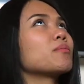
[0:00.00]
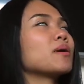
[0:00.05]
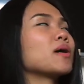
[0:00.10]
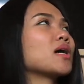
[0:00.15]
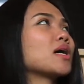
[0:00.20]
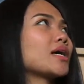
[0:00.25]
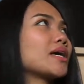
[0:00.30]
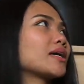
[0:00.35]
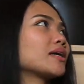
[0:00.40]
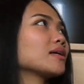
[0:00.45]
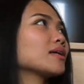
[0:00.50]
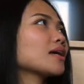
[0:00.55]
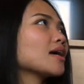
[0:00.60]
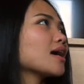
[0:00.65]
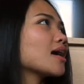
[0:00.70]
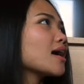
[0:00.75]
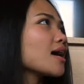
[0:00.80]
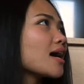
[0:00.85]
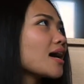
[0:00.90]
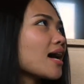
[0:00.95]
my
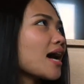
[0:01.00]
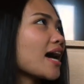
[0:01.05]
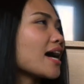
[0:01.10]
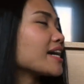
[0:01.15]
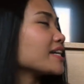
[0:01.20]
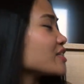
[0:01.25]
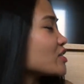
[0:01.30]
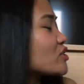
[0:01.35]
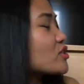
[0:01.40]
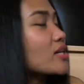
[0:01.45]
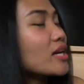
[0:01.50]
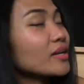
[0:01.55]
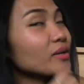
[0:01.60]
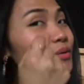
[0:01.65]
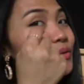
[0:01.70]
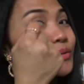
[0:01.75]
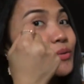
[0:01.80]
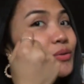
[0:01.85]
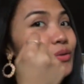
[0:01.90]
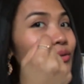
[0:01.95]

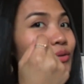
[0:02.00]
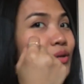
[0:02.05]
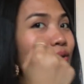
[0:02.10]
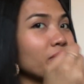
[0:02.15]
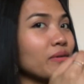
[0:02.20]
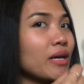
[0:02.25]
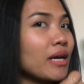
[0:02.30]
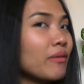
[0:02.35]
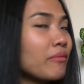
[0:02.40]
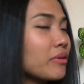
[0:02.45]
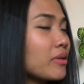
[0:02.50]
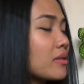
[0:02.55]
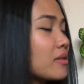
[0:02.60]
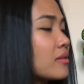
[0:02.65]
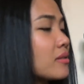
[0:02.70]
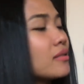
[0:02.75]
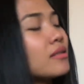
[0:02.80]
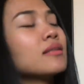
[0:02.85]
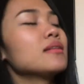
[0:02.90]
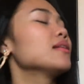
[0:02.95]
eyeshadow, you know, if I
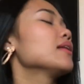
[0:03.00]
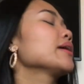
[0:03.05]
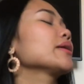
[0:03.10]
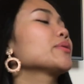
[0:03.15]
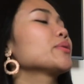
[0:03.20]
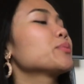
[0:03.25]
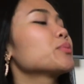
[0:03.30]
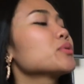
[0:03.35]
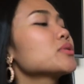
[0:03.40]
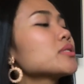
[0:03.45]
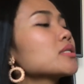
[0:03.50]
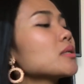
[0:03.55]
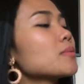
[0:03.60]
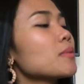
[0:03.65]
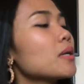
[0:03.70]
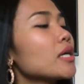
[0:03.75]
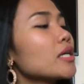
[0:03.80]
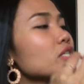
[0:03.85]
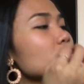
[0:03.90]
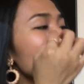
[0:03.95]
ever like to put
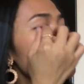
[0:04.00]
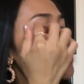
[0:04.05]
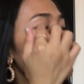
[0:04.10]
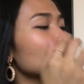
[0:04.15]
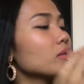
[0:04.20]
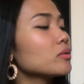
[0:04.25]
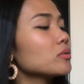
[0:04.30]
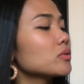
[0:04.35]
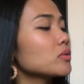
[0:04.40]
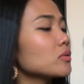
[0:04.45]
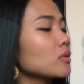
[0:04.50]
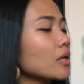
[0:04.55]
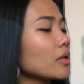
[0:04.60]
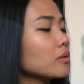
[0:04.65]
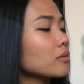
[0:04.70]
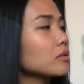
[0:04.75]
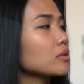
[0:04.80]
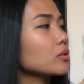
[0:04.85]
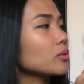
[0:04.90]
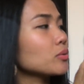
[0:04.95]
some eyeshadow, so I
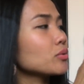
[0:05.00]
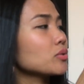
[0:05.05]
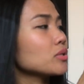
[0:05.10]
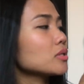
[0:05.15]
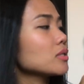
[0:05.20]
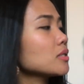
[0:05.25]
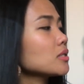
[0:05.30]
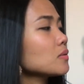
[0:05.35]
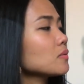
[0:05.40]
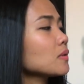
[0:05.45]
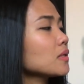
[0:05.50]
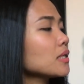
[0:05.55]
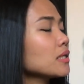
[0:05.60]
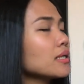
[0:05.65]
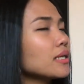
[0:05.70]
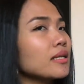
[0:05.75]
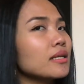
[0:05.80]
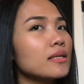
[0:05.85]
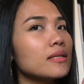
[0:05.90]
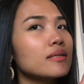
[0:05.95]
could use this
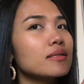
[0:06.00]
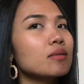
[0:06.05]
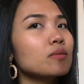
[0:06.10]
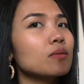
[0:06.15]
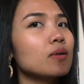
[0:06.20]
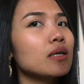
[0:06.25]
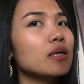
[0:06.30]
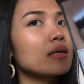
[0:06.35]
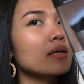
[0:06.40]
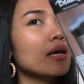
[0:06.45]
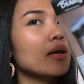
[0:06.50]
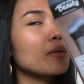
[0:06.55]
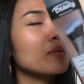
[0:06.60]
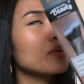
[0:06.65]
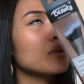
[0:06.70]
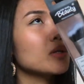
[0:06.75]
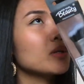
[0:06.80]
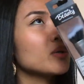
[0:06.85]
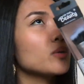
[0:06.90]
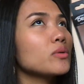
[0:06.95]
one. And this one I
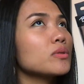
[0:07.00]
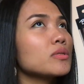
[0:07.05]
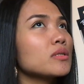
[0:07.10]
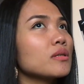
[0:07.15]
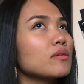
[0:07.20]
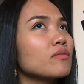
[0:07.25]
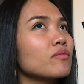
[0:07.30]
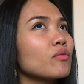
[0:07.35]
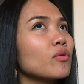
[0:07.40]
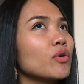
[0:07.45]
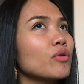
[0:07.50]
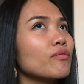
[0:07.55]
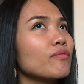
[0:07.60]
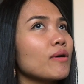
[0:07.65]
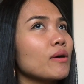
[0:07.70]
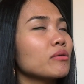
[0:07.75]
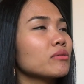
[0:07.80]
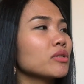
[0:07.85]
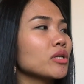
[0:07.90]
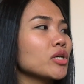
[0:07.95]
will use it for
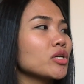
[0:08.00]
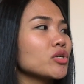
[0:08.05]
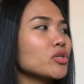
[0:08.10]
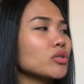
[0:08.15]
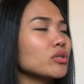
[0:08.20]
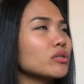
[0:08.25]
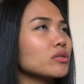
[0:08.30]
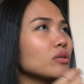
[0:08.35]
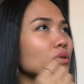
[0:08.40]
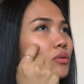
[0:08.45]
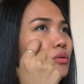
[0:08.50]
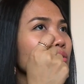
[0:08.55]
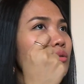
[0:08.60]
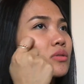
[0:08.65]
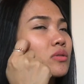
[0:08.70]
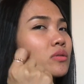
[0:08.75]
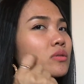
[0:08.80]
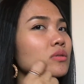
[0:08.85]
foundation, you know,